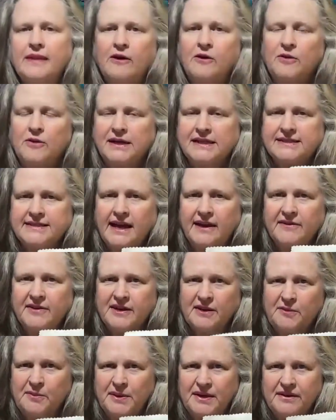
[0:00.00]
always
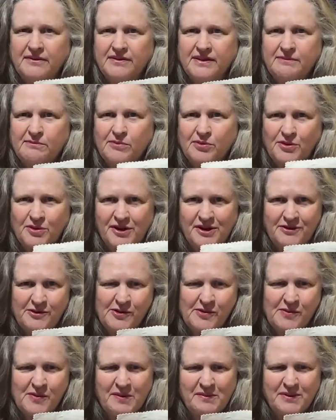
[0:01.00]
having a bit of
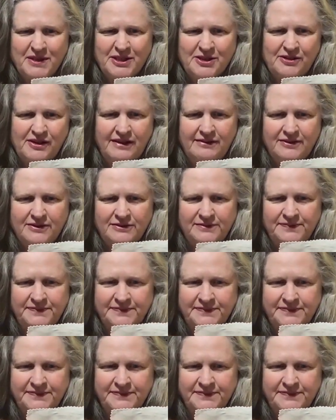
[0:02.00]
embroidery when we travel.